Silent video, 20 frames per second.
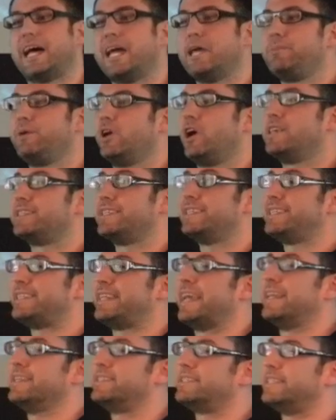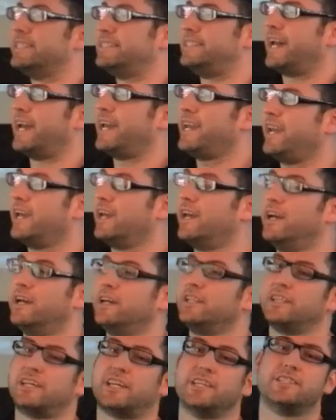the API as it stands today,
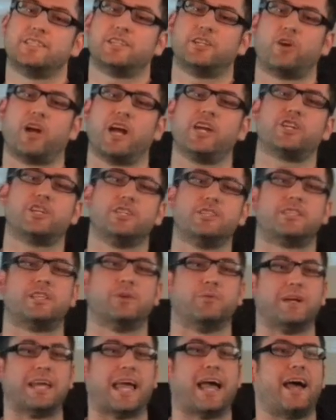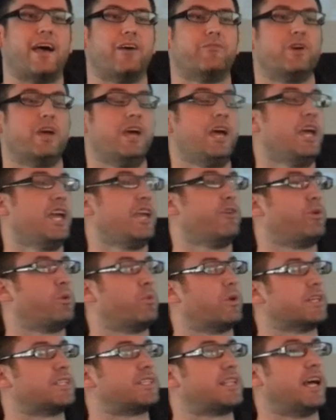the considerations that we have if we
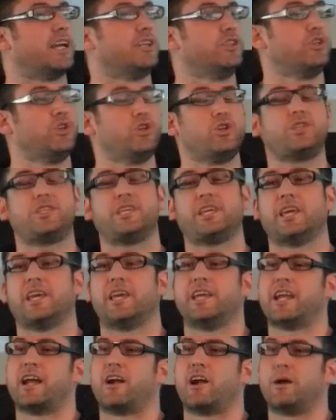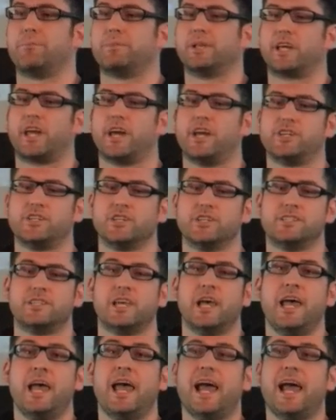want to start using it in our applications,